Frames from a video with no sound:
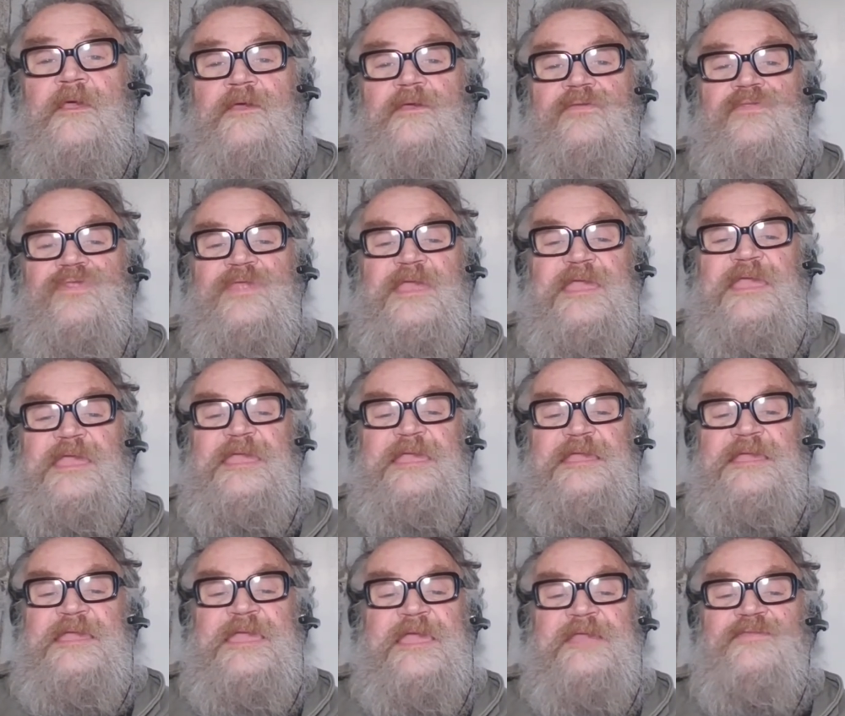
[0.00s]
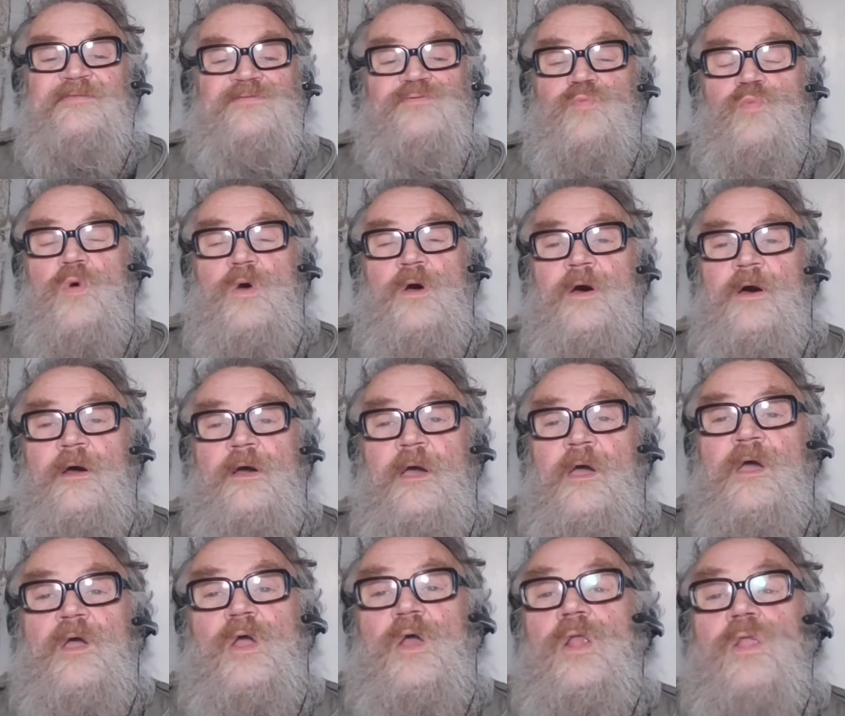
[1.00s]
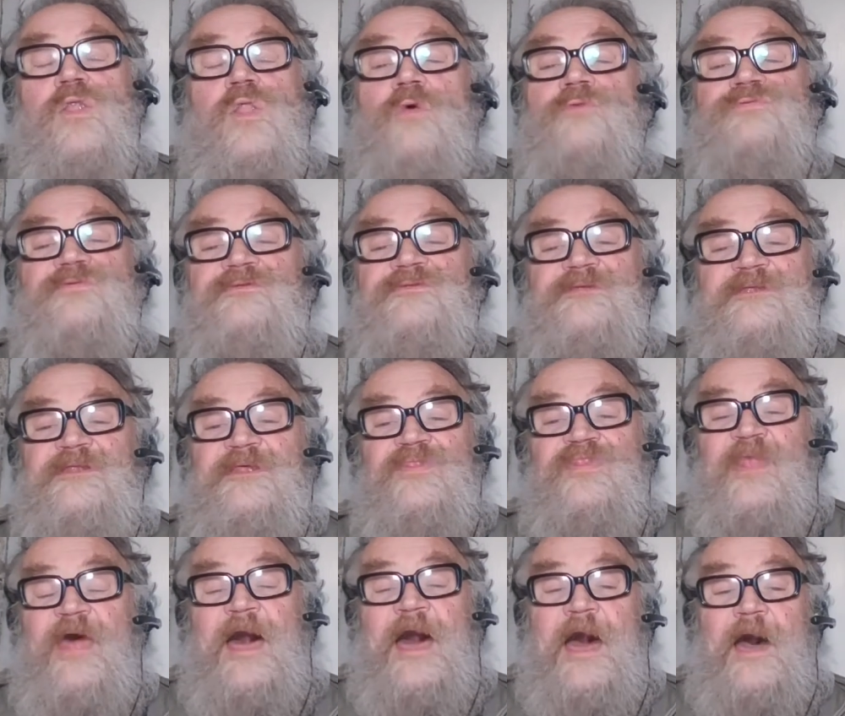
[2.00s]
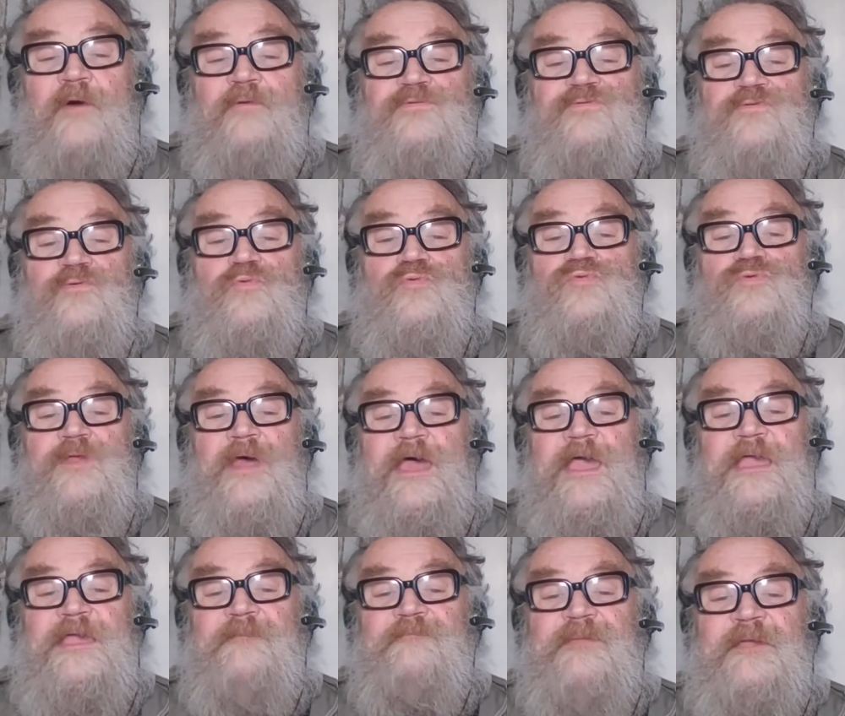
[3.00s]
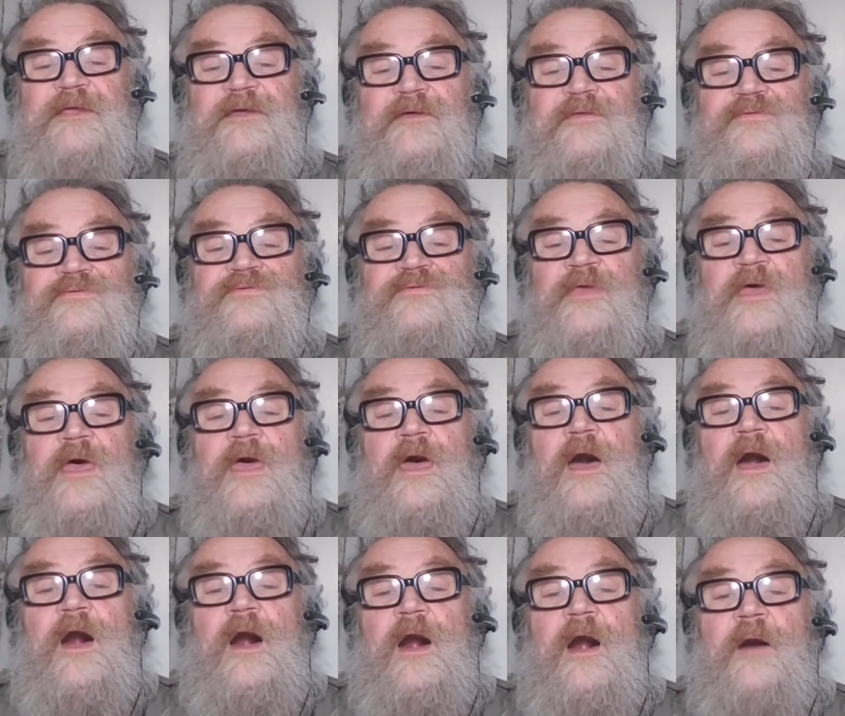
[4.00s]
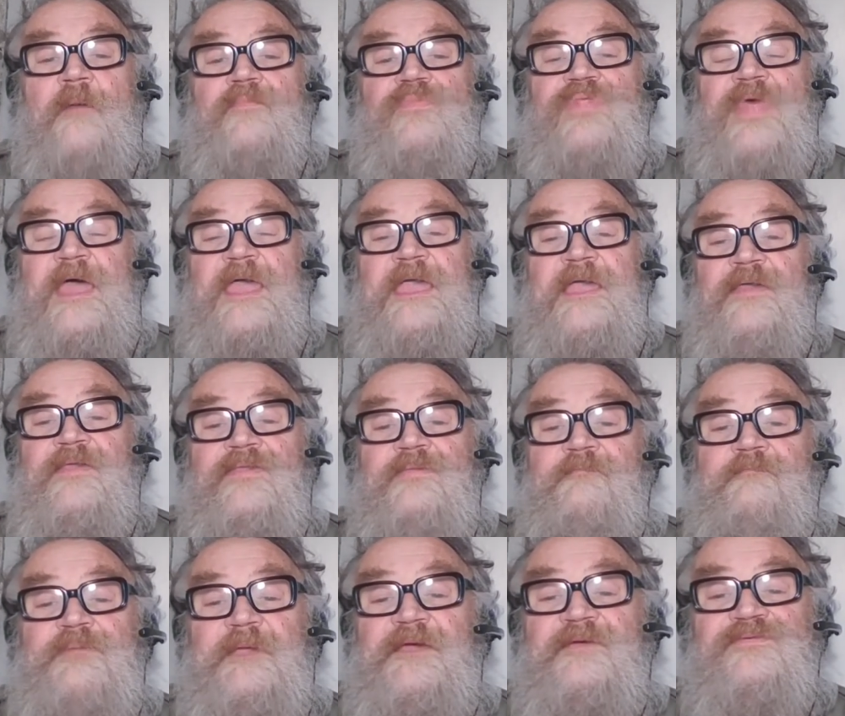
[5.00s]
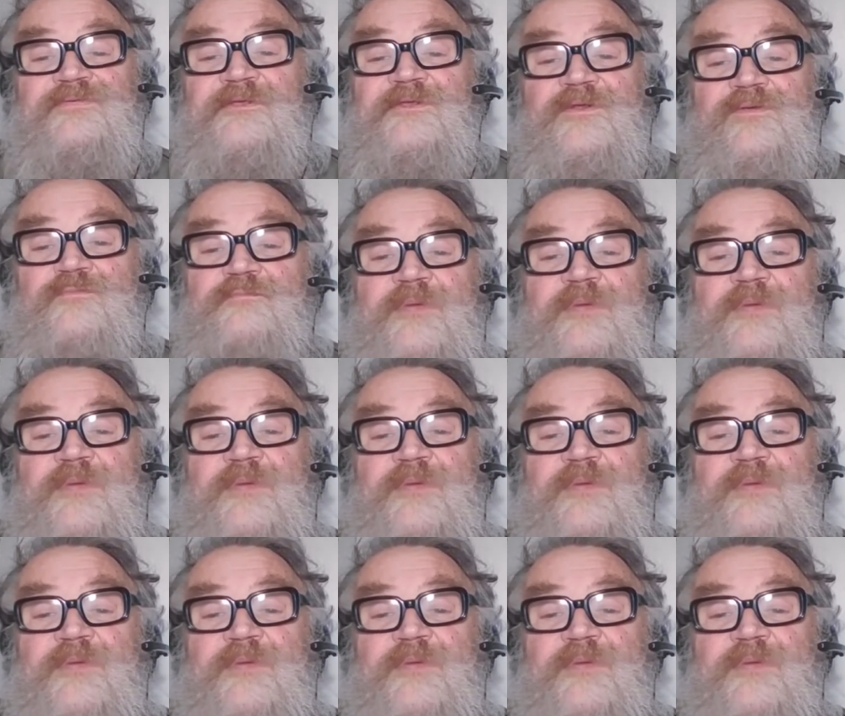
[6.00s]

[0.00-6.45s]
The kids were closeted in the house all day because it had